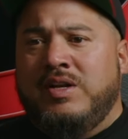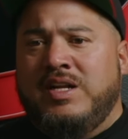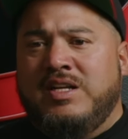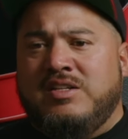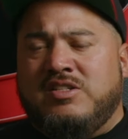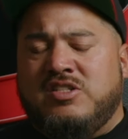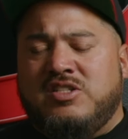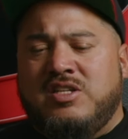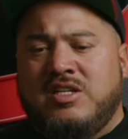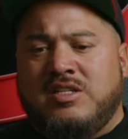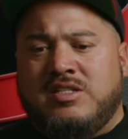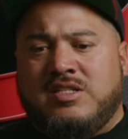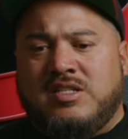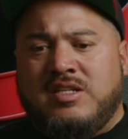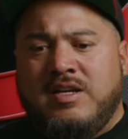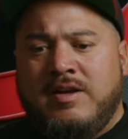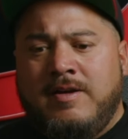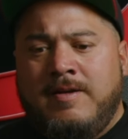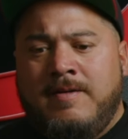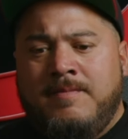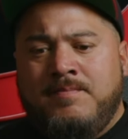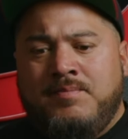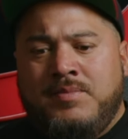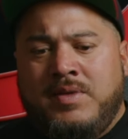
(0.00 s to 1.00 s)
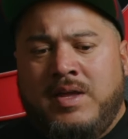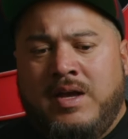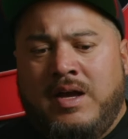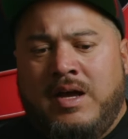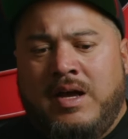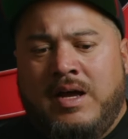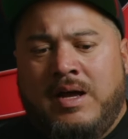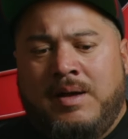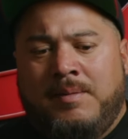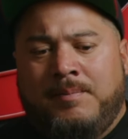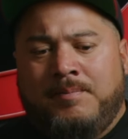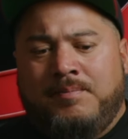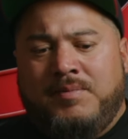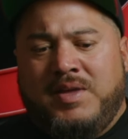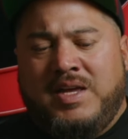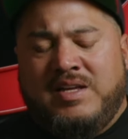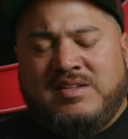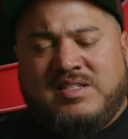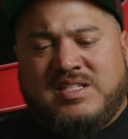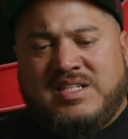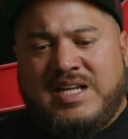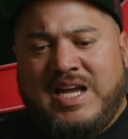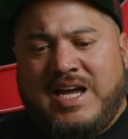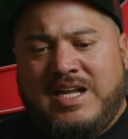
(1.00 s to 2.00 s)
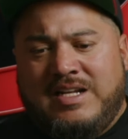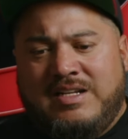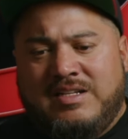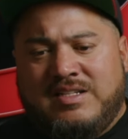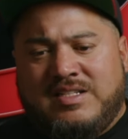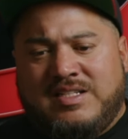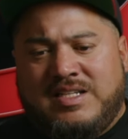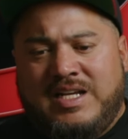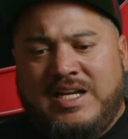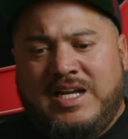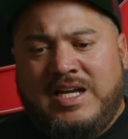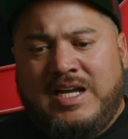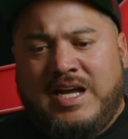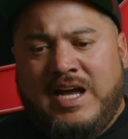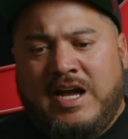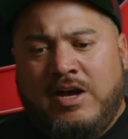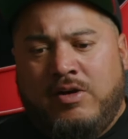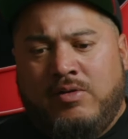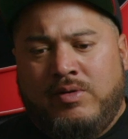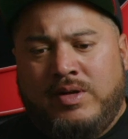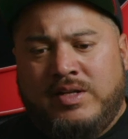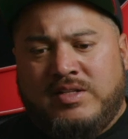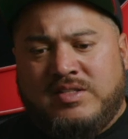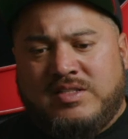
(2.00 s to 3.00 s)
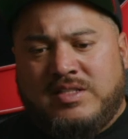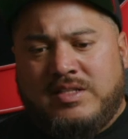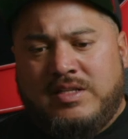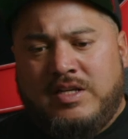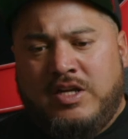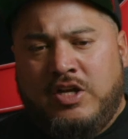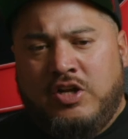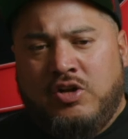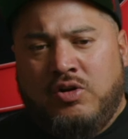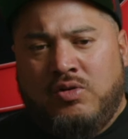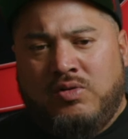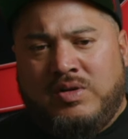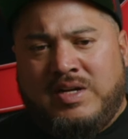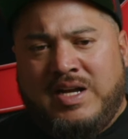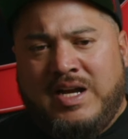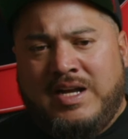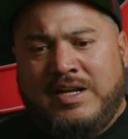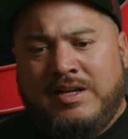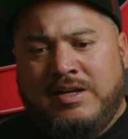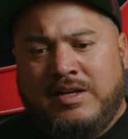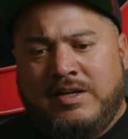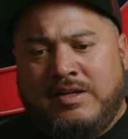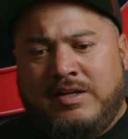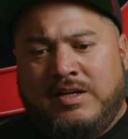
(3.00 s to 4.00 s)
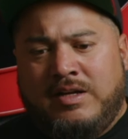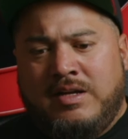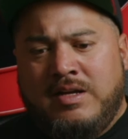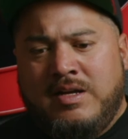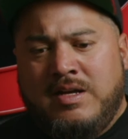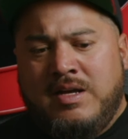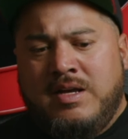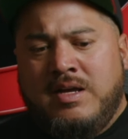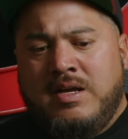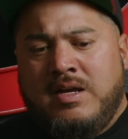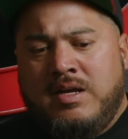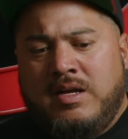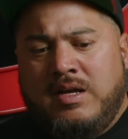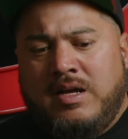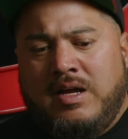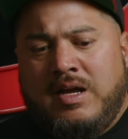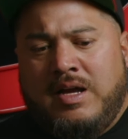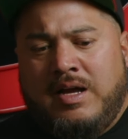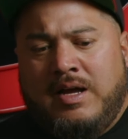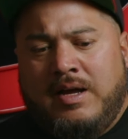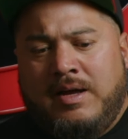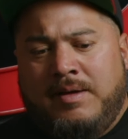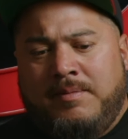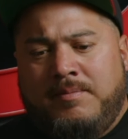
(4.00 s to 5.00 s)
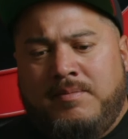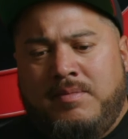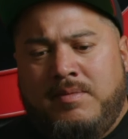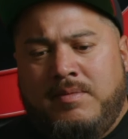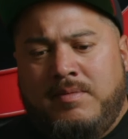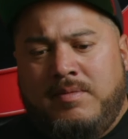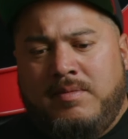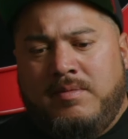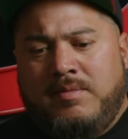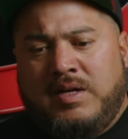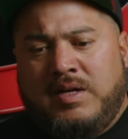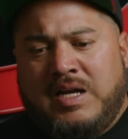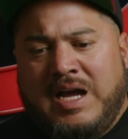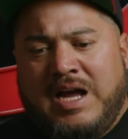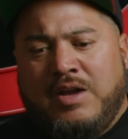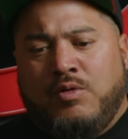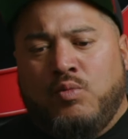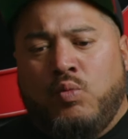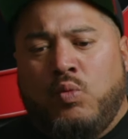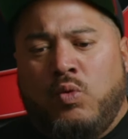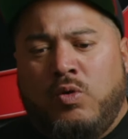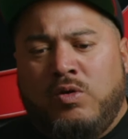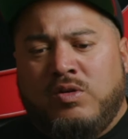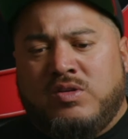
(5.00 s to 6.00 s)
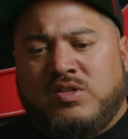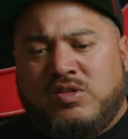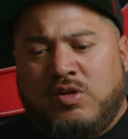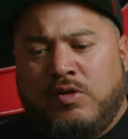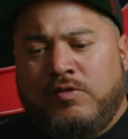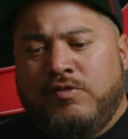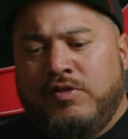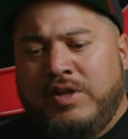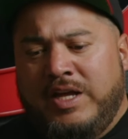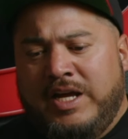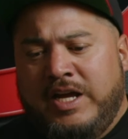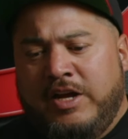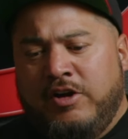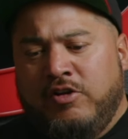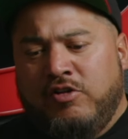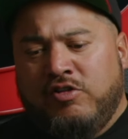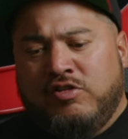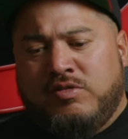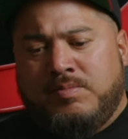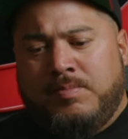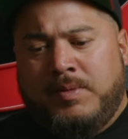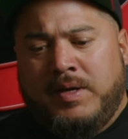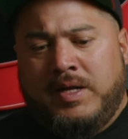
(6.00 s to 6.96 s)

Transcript: And it's just, it's sad to see how it's, you know, kind of gotten worse over the years.